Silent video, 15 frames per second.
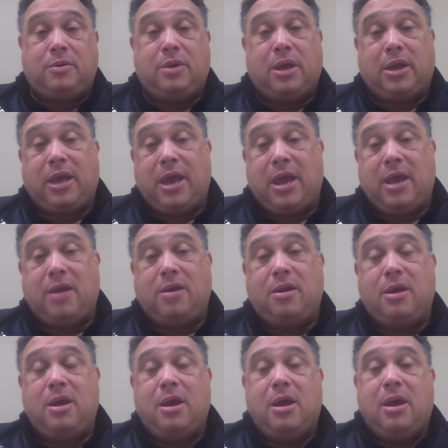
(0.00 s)
Again,
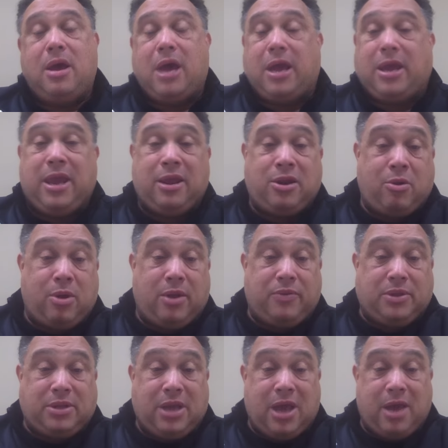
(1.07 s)
don't have the
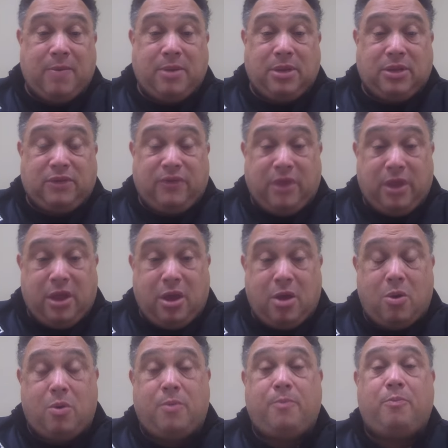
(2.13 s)
time in this
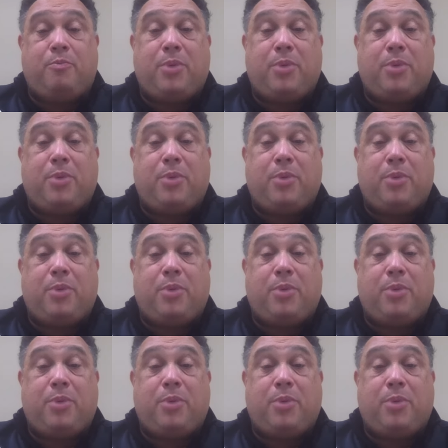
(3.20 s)
video,